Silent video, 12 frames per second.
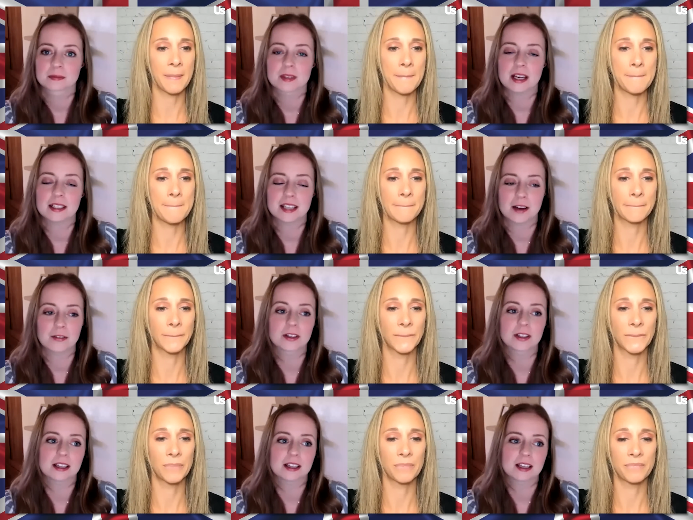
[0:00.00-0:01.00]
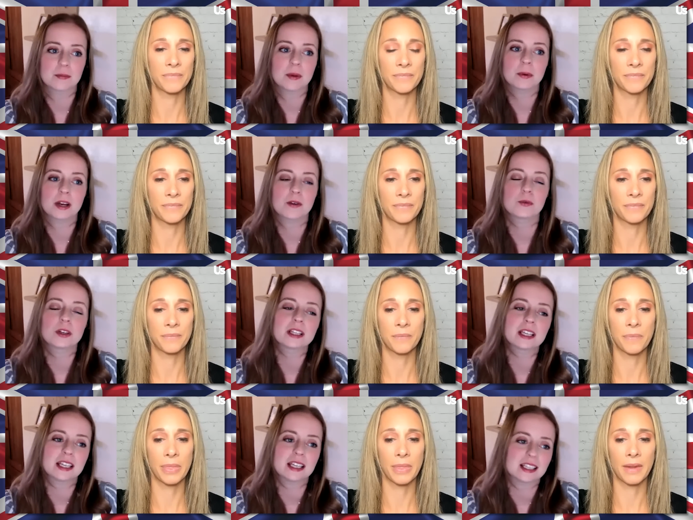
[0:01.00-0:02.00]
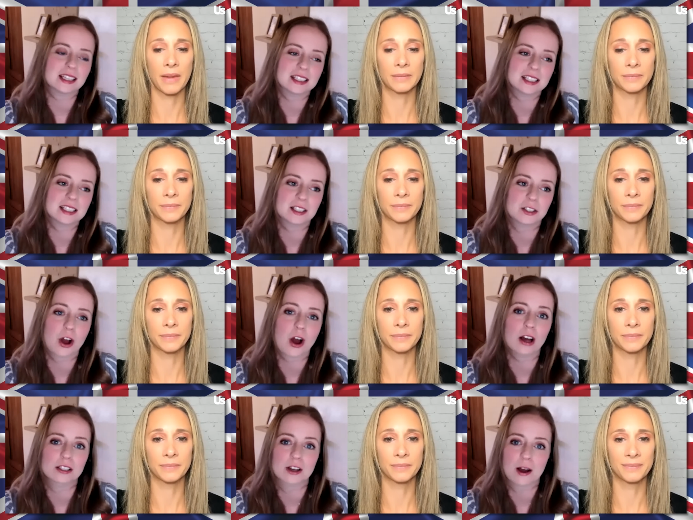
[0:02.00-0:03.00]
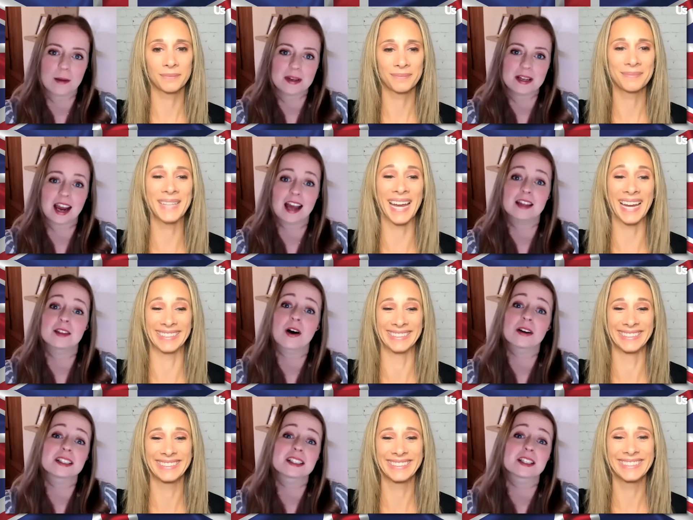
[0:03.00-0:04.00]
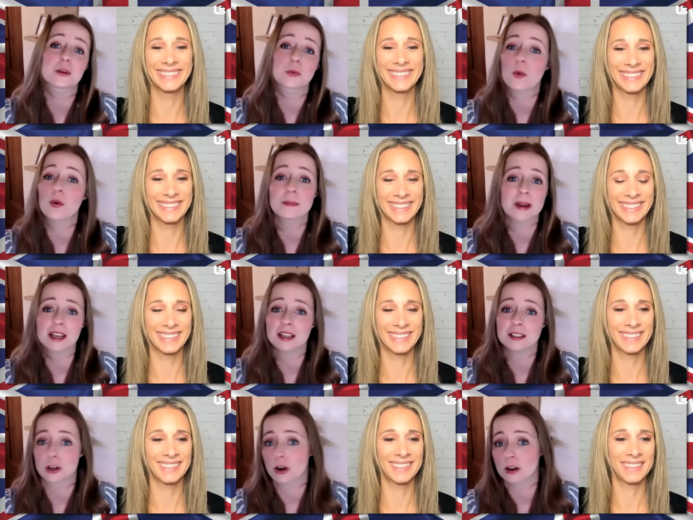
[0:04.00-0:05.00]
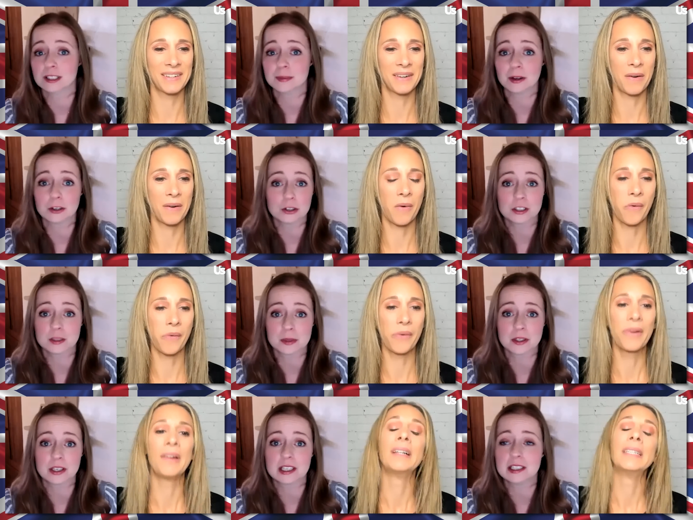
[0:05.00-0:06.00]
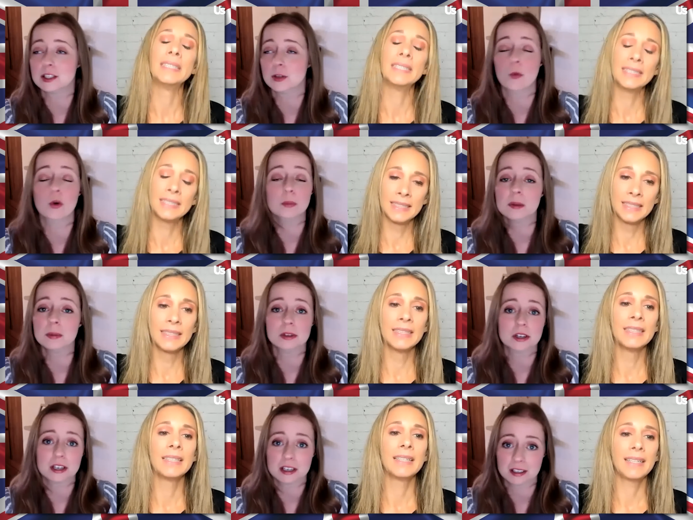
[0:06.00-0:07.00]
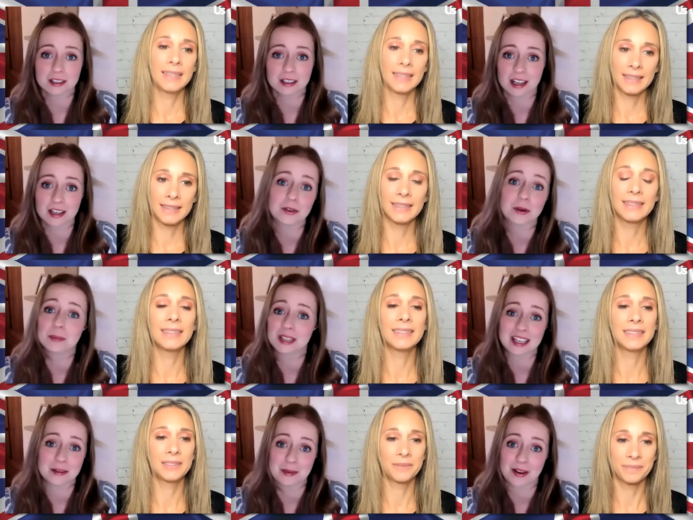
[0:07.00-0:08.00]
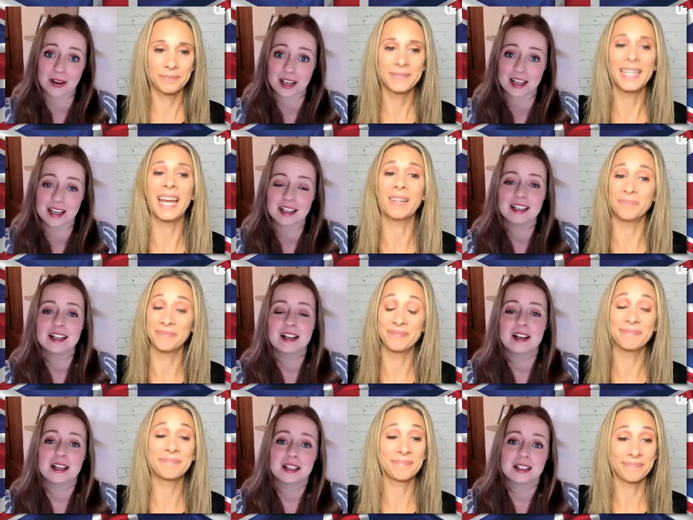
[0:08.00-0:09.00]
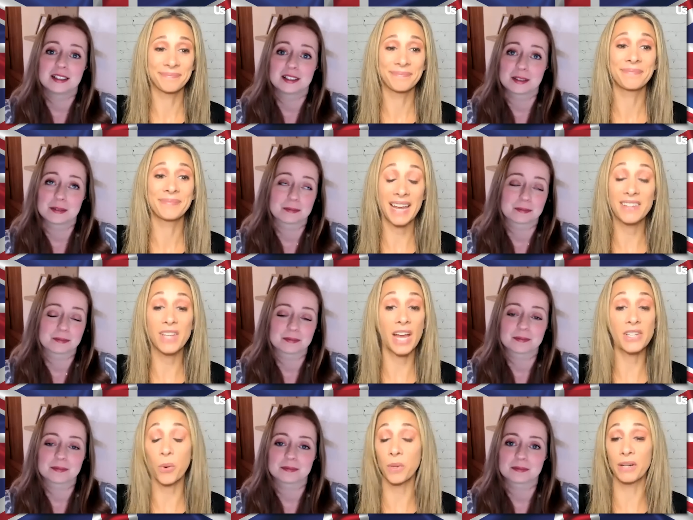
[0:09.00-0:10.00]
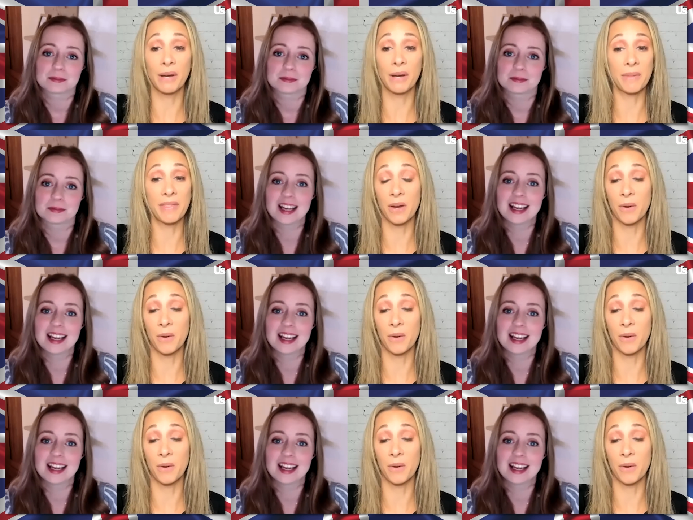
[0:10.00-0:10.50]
Speaker 1: yeah, definitely. I think people get really, this is such a hot topic. And yeah. honestly, the more Meghan talks about her experience, the more people are going to kind of complain about it. Yeah.
Speaker 2: I, I totally agree with you.